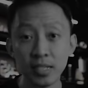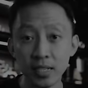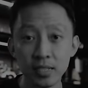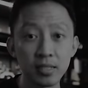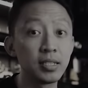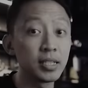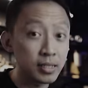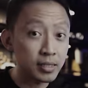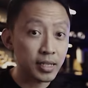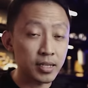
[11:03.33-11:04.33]
sites,
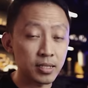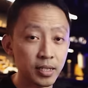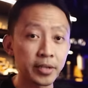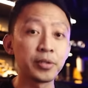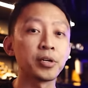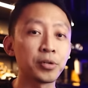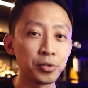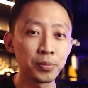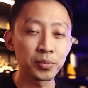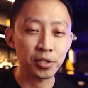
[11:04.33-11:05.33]
dig sites, indoor
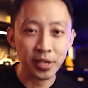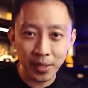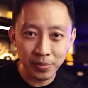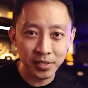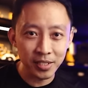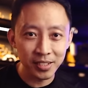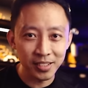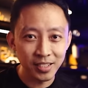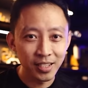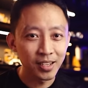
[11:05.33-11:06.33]
rooms, crime
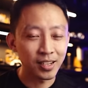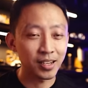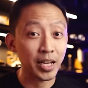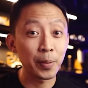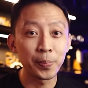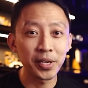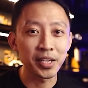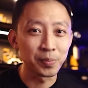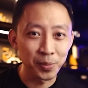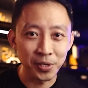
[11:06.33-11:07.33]
scenes, camping
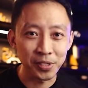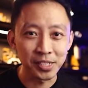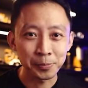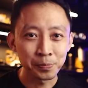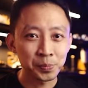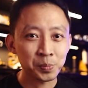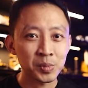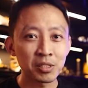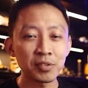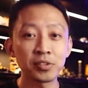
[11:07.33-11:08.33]
and more.
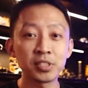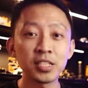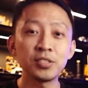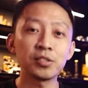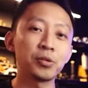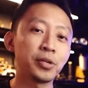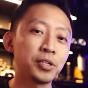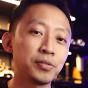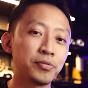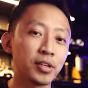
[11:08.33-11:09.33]
Right, for these, you're
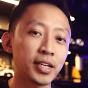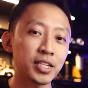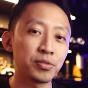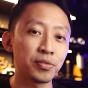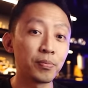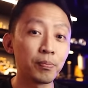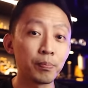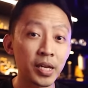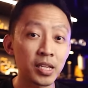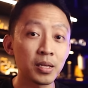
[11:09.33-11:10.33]
going for lights with
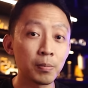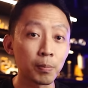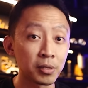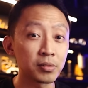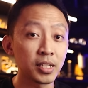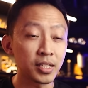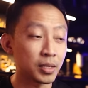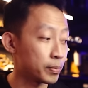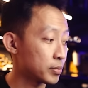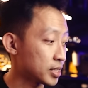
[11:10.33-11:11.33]
many mounting
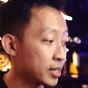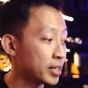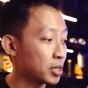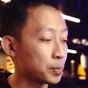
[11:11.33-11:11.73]
and standing